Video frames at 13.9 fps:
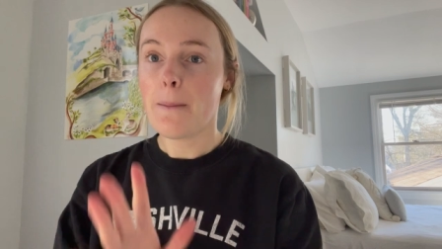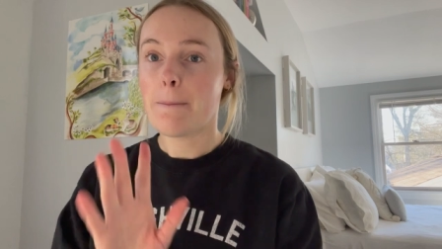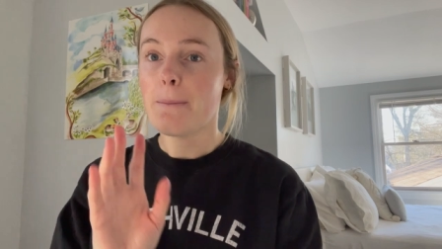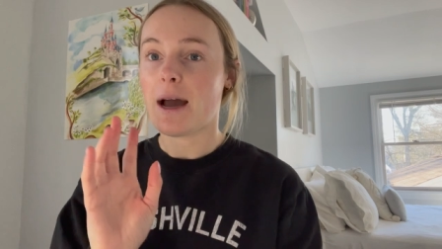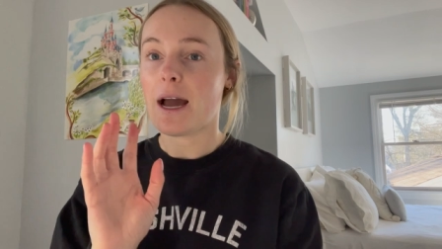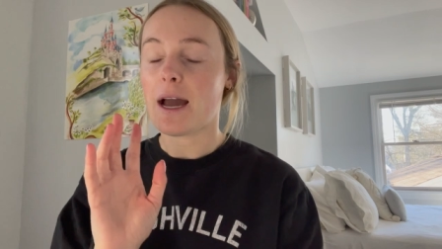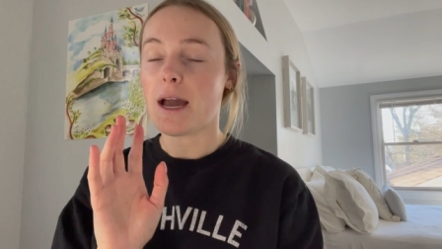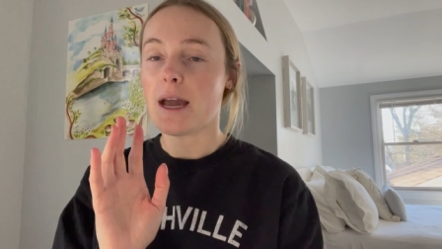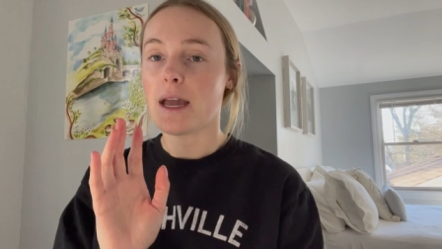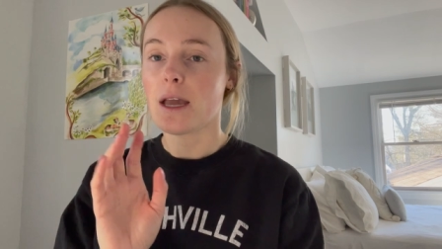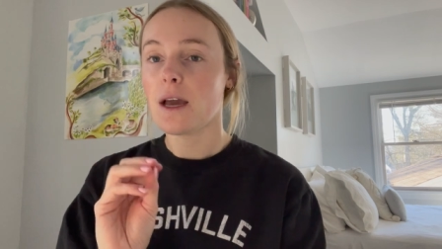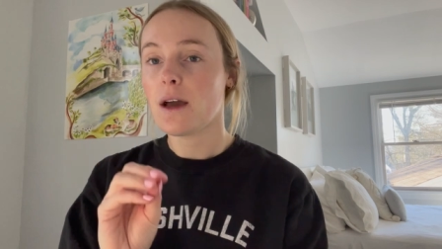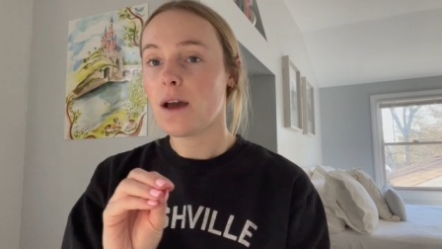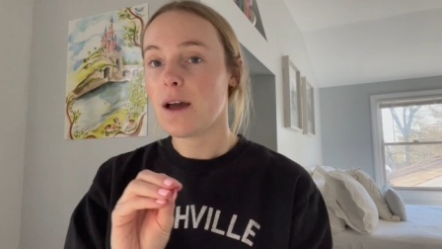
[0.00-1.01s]

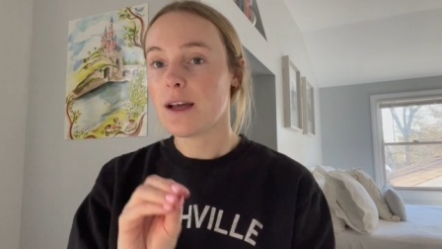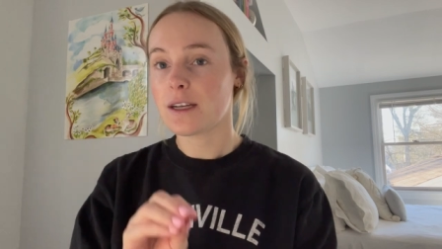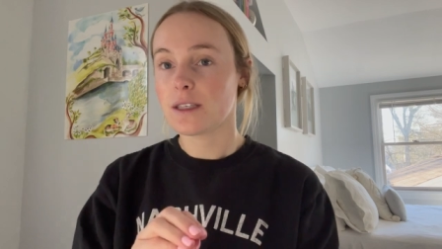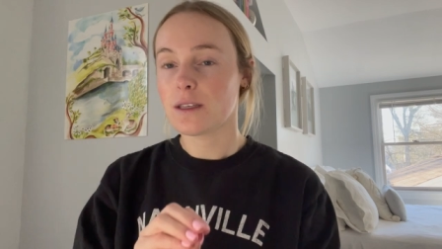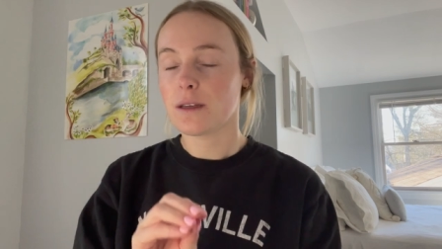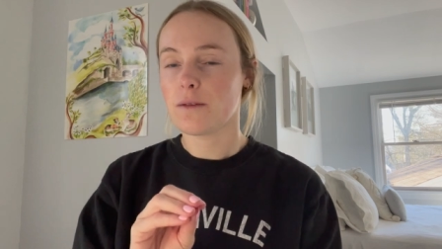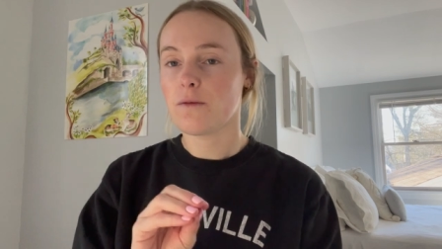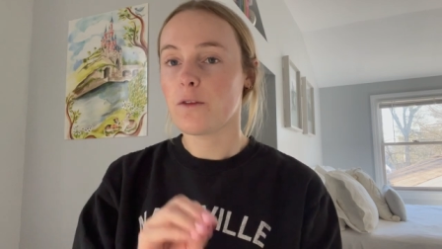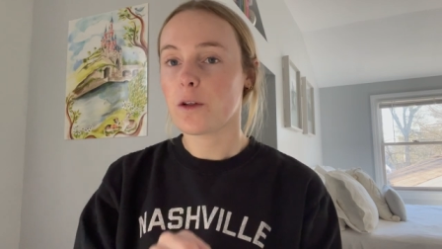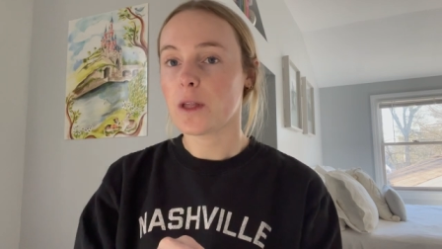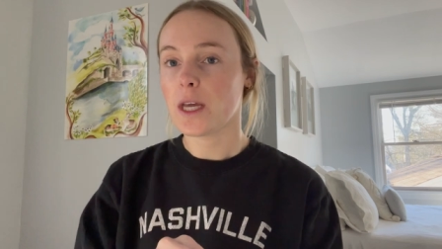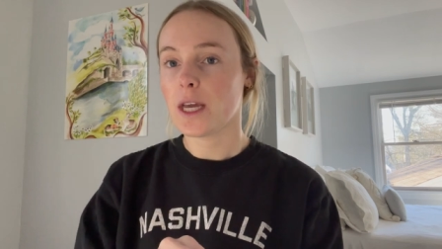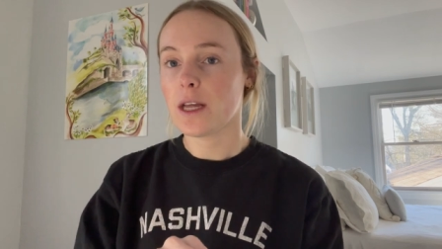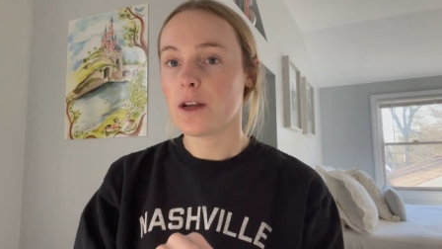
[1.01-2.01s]
my
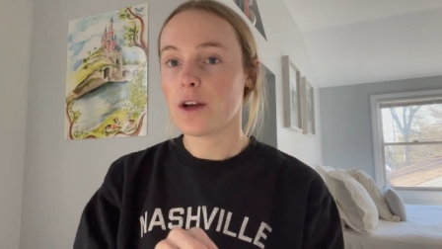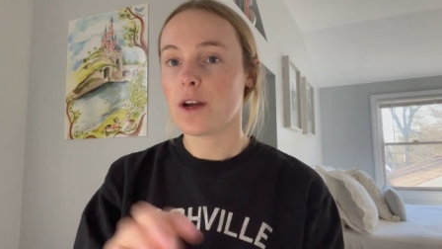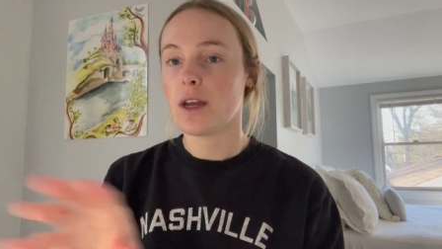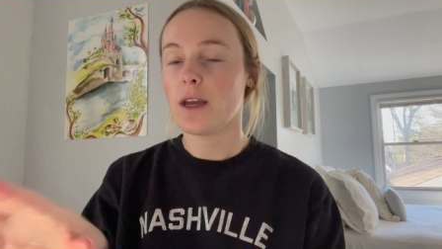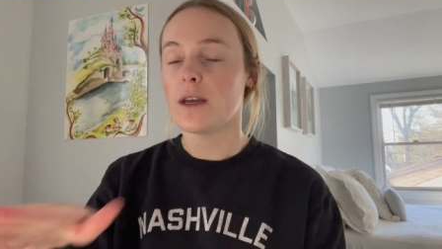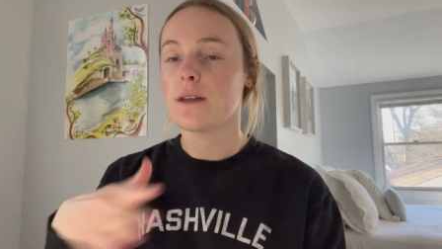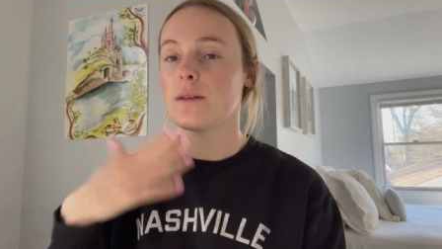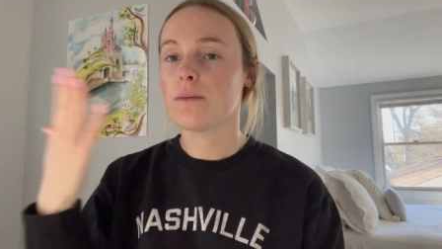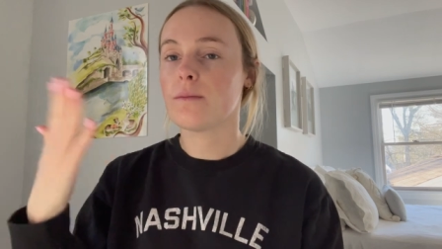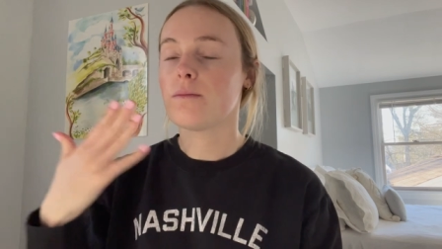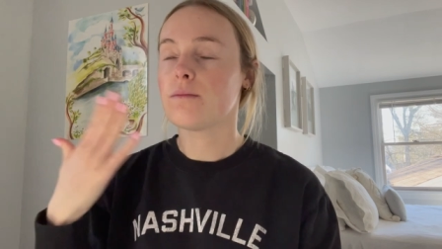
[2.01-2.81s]
exfoliator and